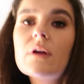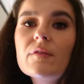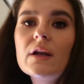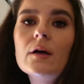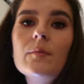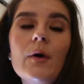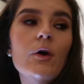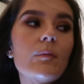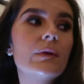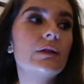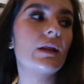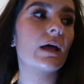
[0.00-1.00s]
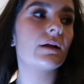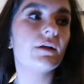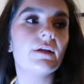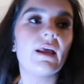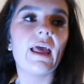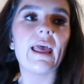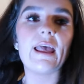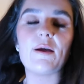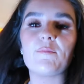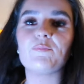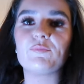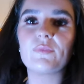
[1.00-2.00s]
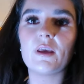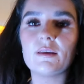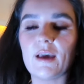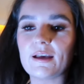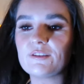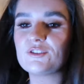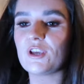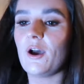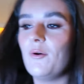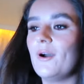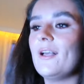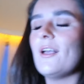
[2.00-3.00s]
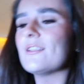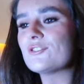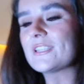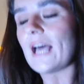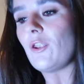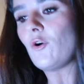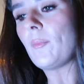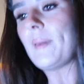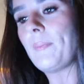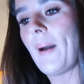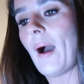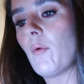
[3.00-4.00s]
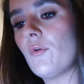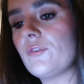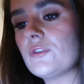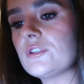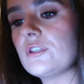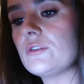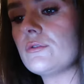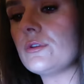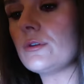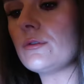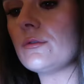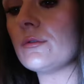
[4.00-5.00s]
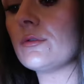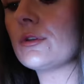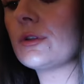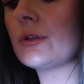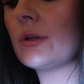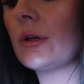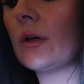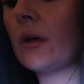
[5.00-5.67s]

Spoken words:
to have a little moment then. Yeah, so, does that look a bit powerful to you use? Is